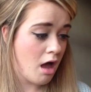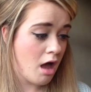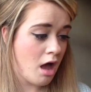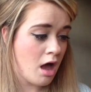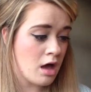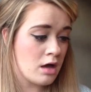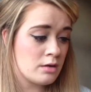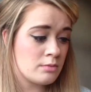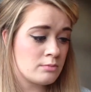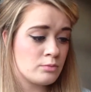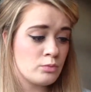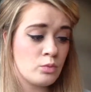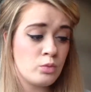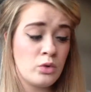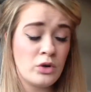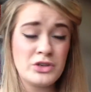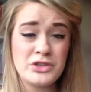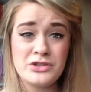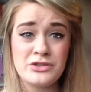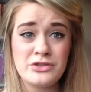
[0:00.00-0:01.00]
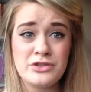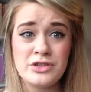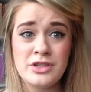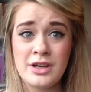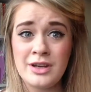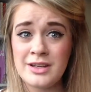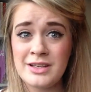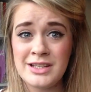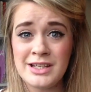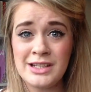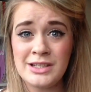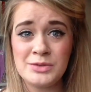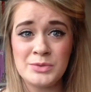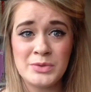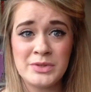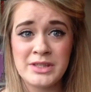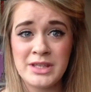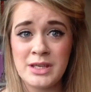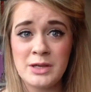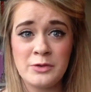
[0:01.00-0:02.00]
What's your nerdy little
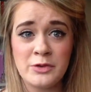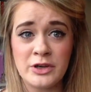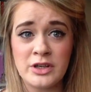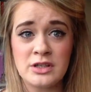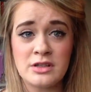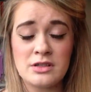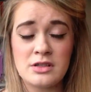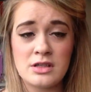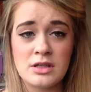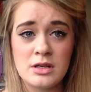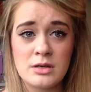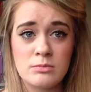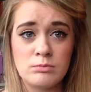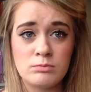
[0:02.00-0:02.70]
secret?